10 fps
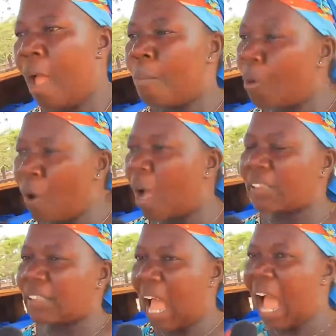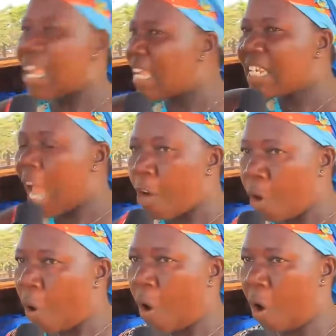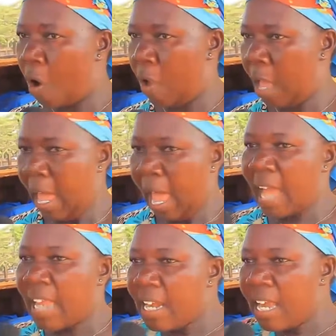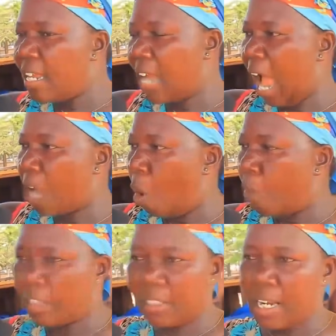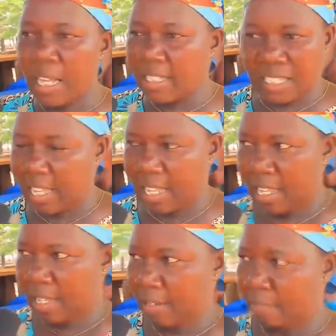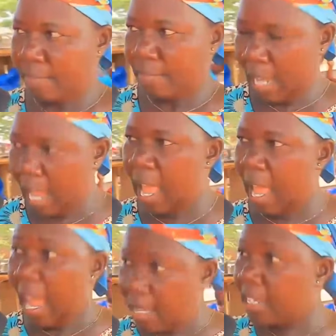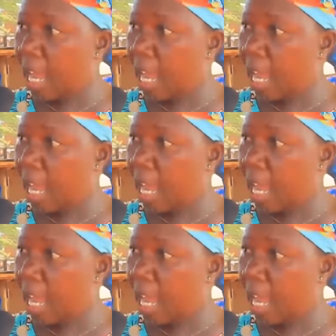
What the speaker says: because I hear you know, and any in our normal dinner thing. I hear